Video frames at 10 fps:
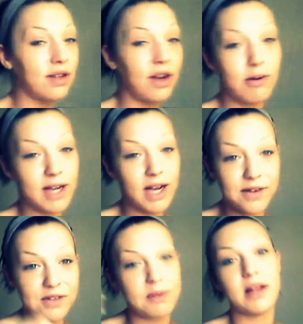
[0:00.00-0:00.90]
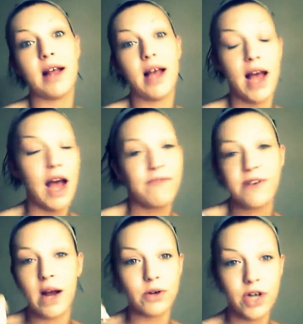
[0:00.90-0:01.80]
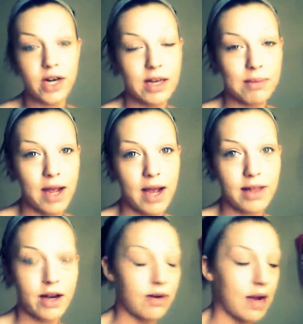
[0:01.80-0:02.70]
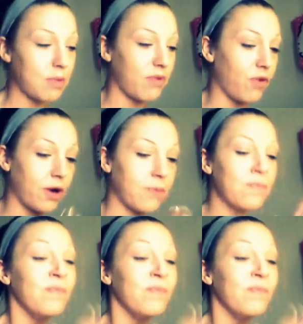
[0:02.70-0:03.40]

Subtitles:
oh my god, I've spent a half an hour trying to get my eyeliner right before.